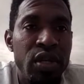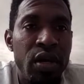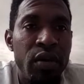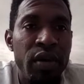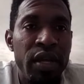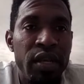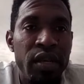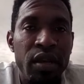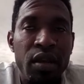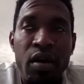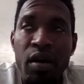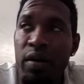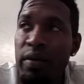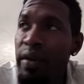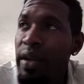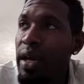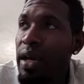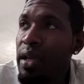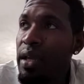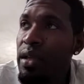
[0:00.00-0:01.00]
Jr. went
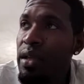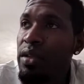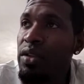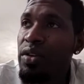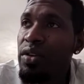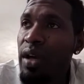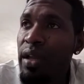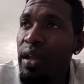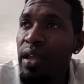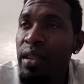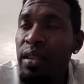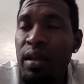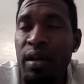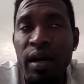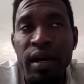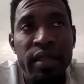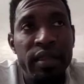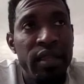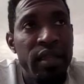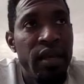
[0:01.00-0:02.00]
down with an injury and get
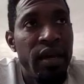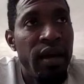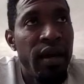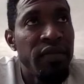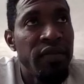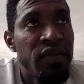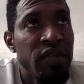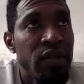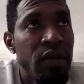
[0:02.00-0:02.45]
carted off,